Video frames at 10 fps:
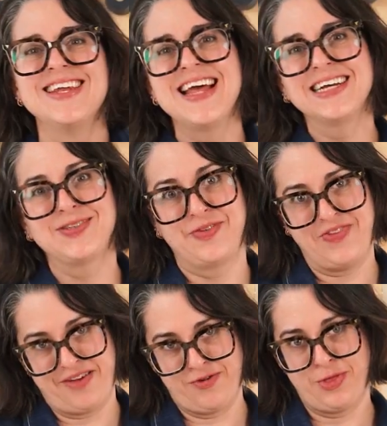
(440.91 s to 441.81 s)
Next
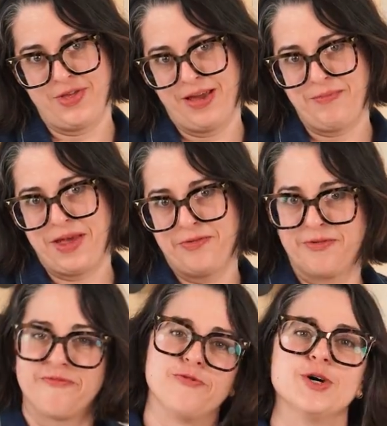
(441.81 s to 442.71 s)
favorite thing made out
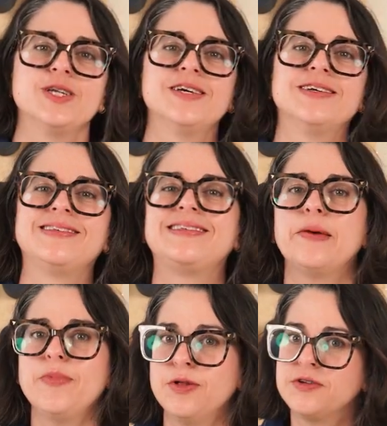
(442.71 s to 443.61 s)
of wood,
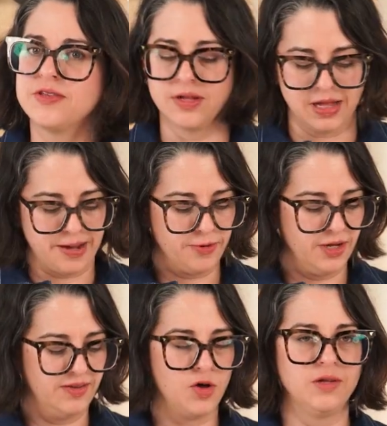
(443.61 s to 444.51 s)
similar to the clapper,
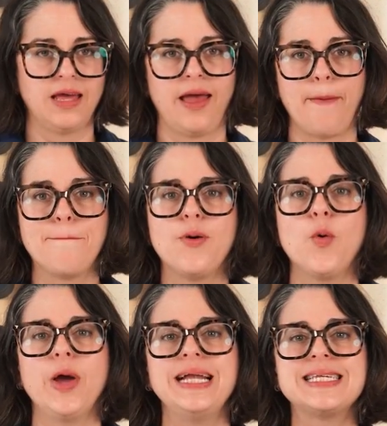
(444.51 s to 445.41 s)
it's called a
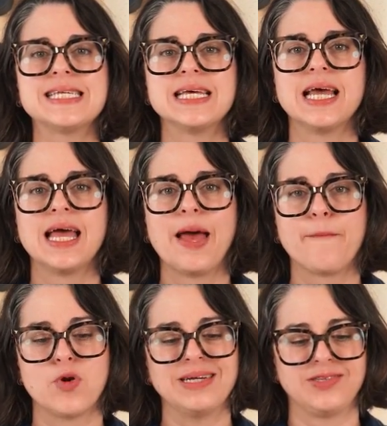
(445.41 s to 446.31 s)
point
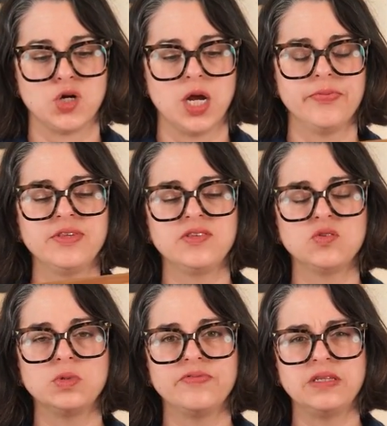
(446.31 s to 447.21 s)
presser. And this
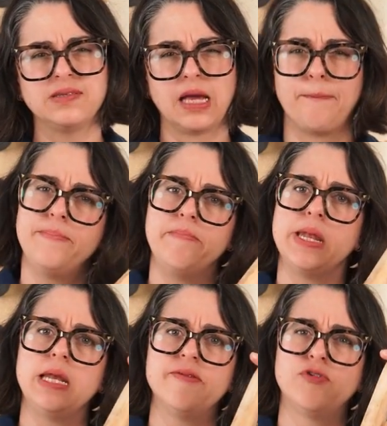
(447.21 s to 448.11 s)
is one of these like
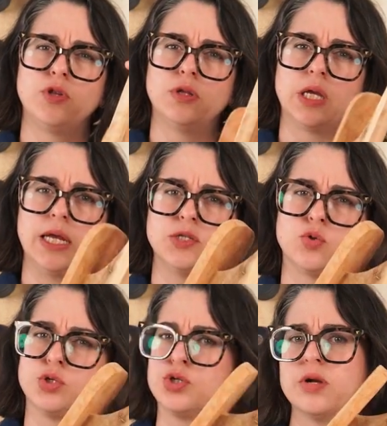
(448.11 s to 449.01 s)
medieval looking
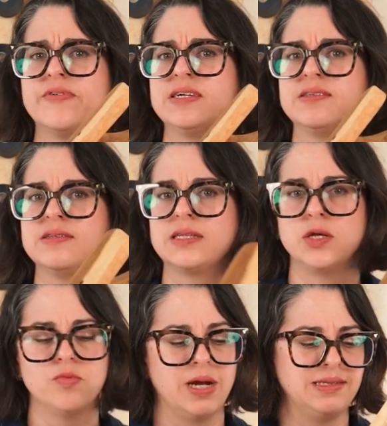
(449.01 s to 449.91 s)
torture devices
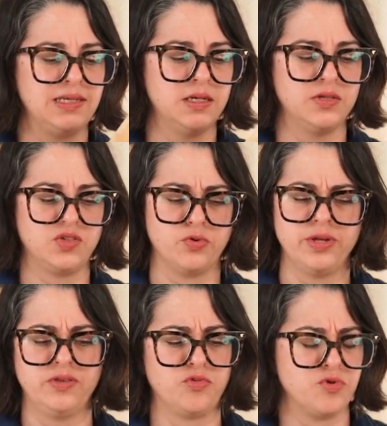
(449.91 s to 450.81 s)
that you might see in a
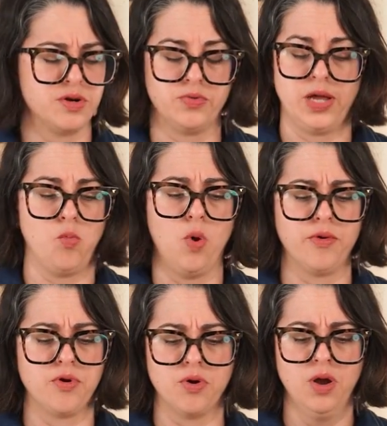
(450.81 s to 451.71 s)
sewing store and like
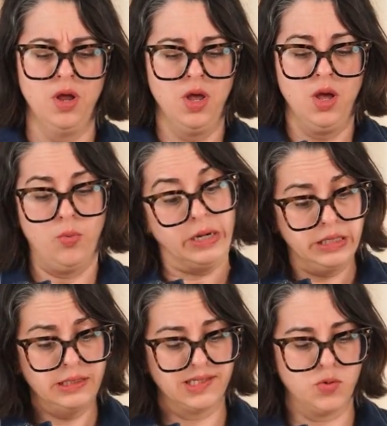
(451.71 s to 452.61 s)
wonder what
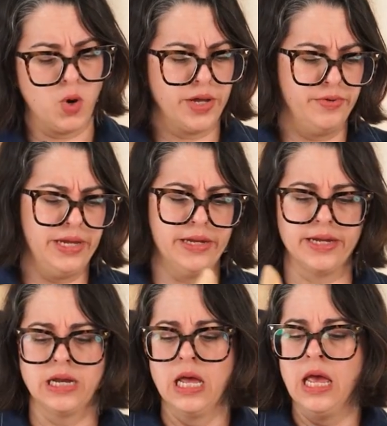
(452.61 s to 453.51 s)
it is and why you need it.